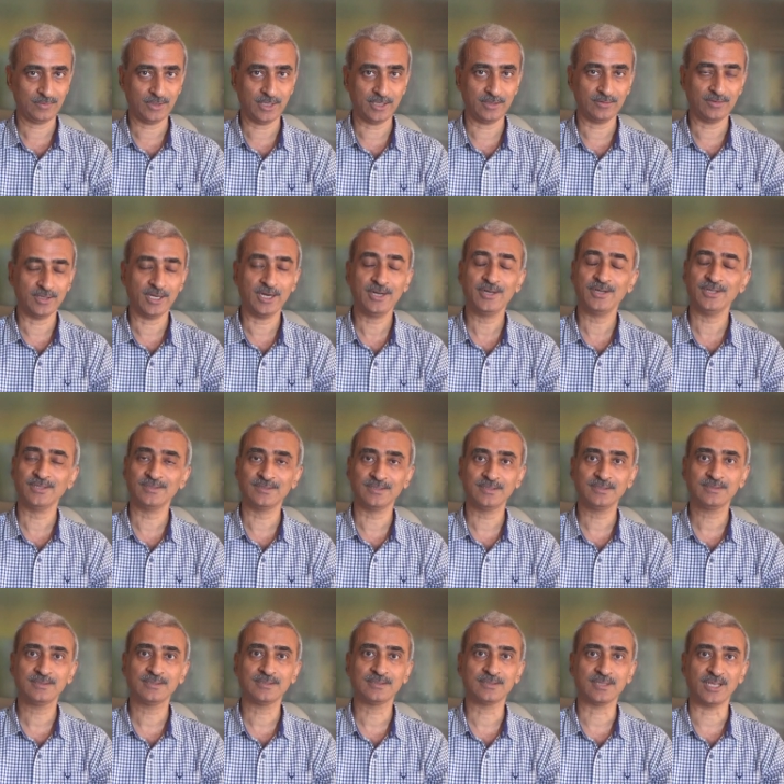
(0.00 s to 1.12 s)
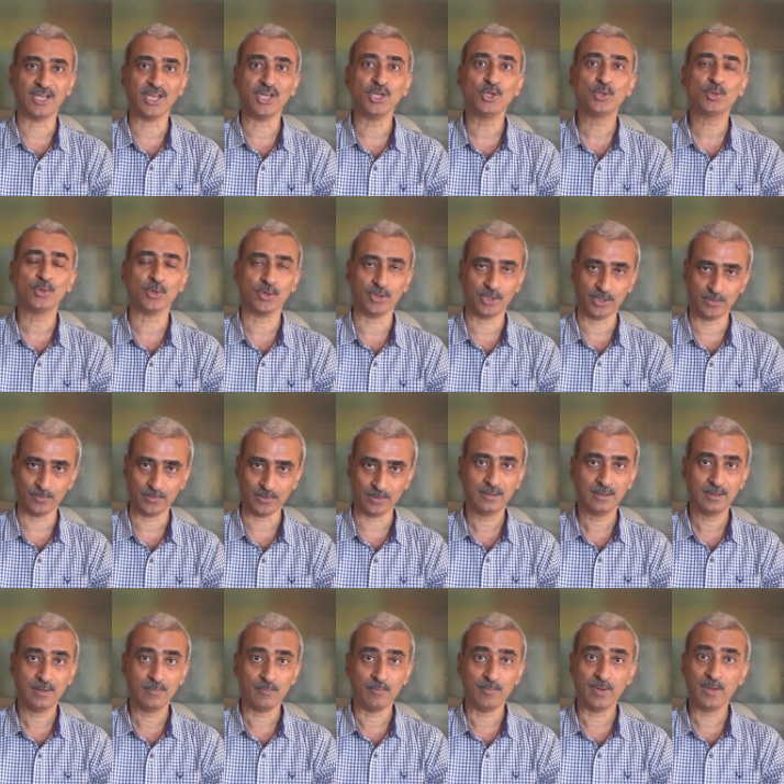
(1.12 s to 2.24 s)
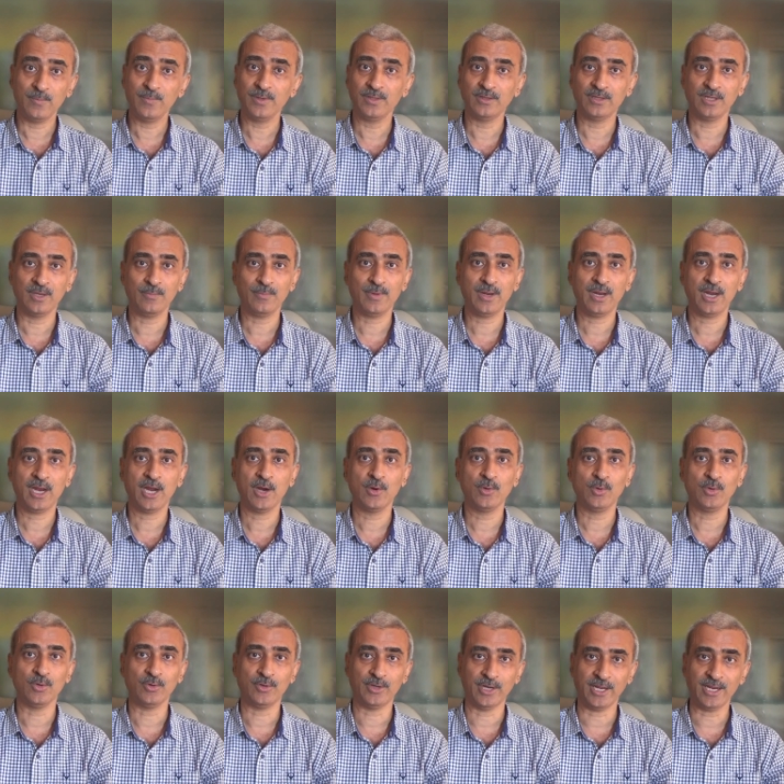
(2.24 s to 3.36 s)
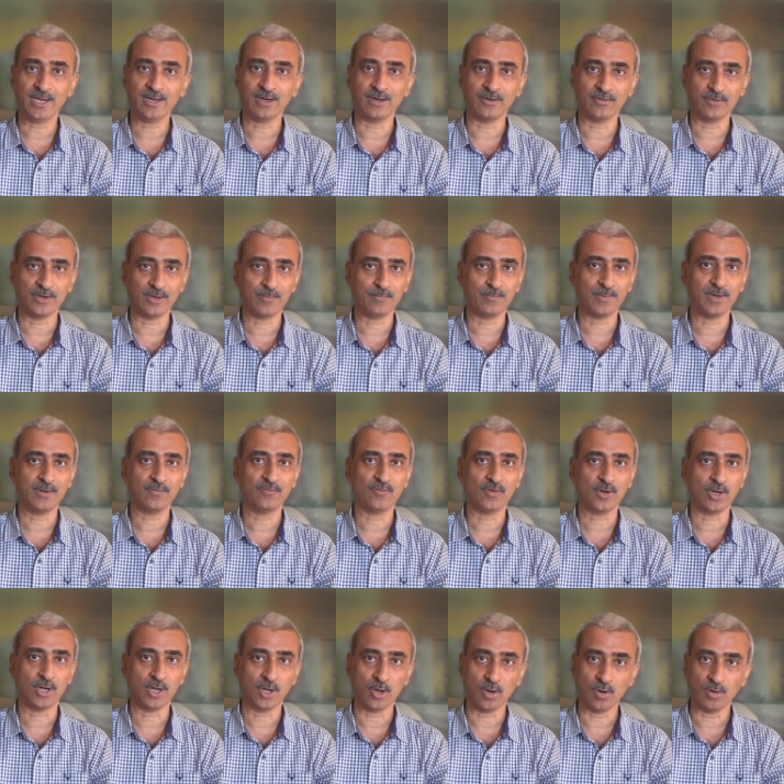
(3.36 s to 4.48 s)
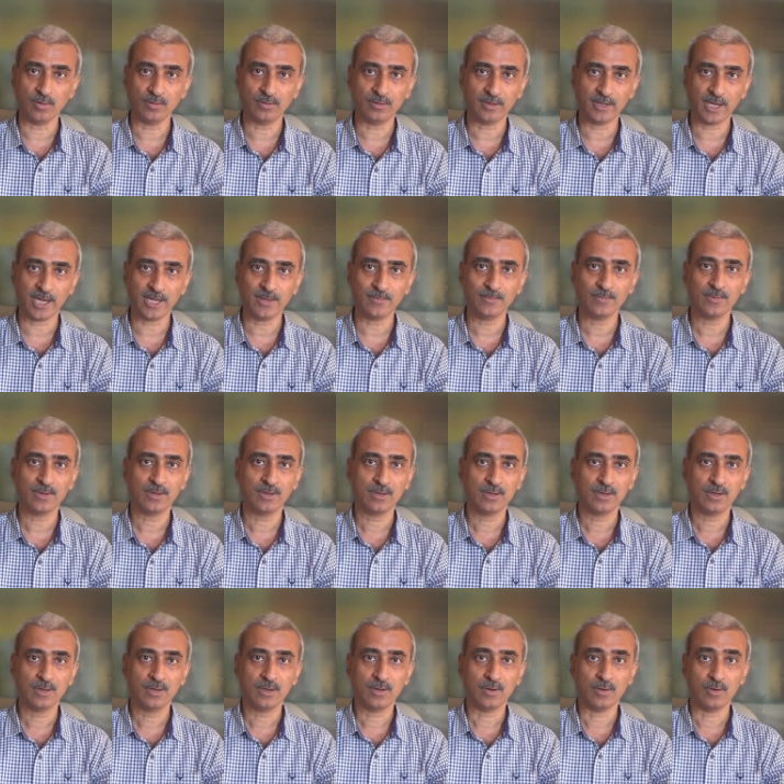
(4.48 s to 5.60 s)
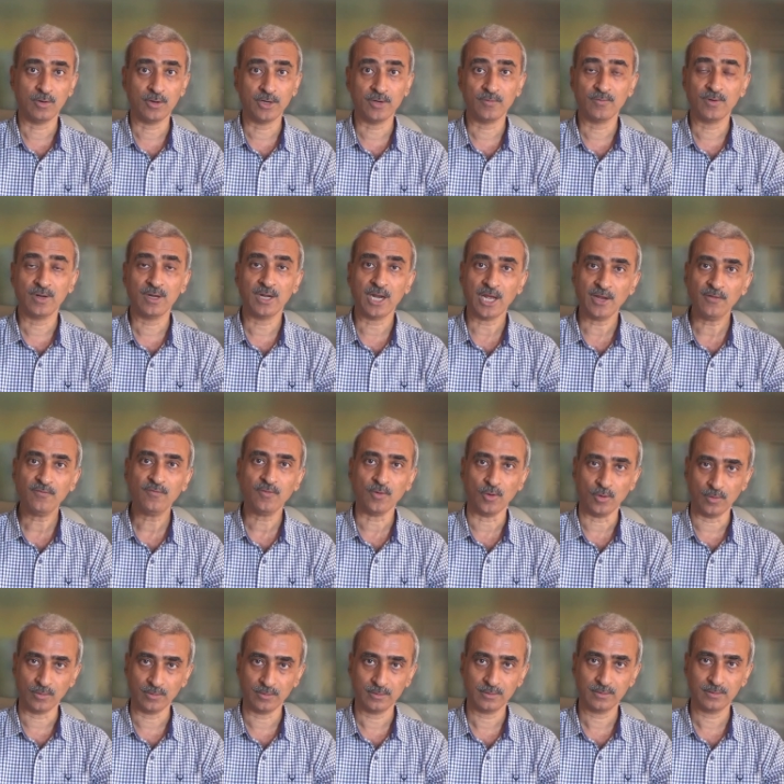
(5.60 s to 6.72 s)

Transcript: that their disease is incurable maybe they may have to take a treatment for a long time or even lifelong.